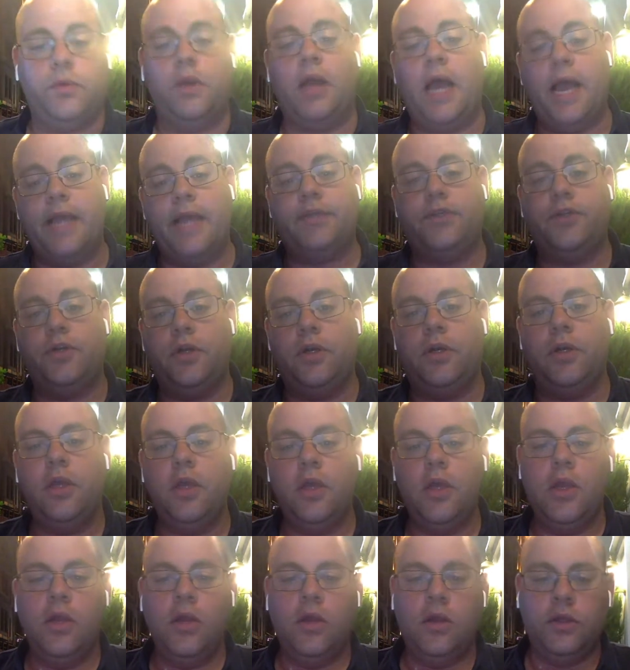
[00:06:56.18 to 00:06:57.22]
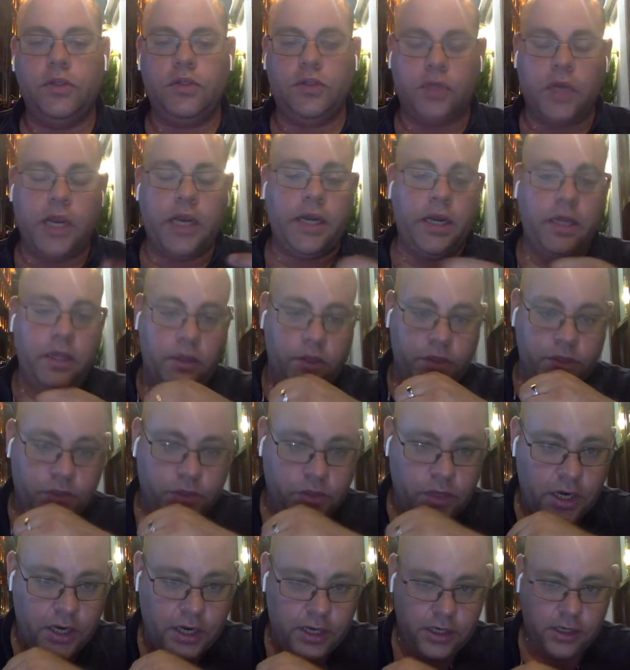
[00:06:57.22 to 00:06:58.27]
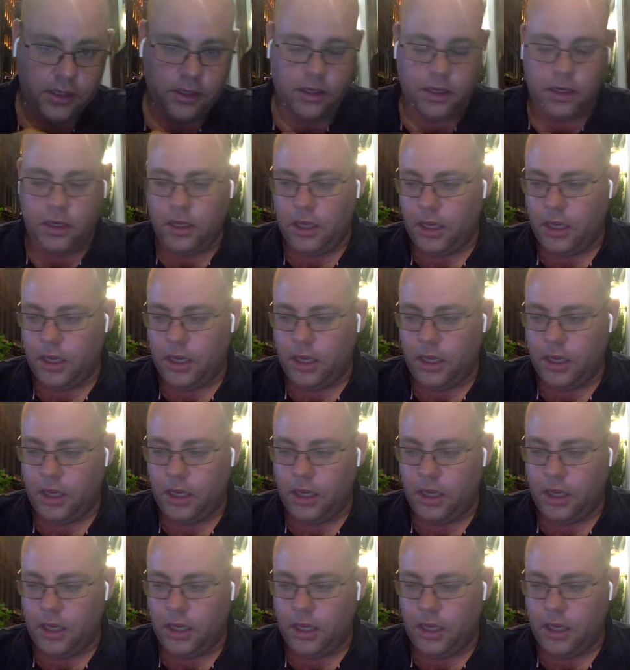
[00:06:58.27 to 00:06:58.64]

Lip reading: So what Eisner is trying to illustrate in